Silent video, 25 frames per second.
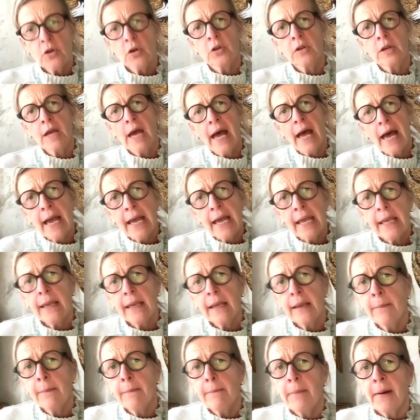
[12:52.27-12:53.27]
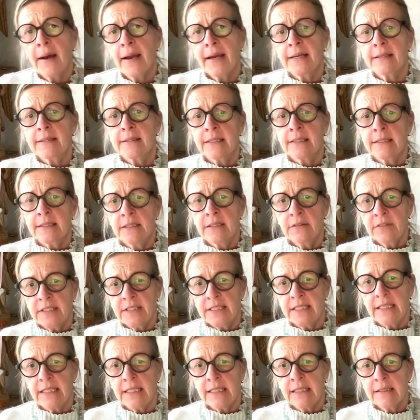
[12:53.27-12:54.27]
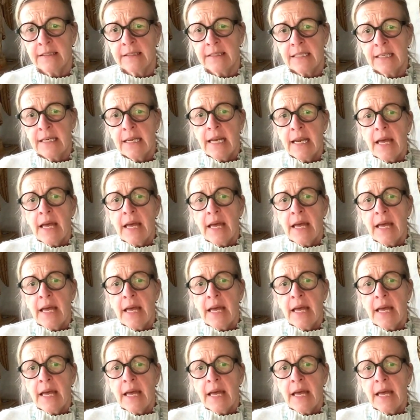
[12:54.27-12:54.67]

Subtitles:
on high impact activities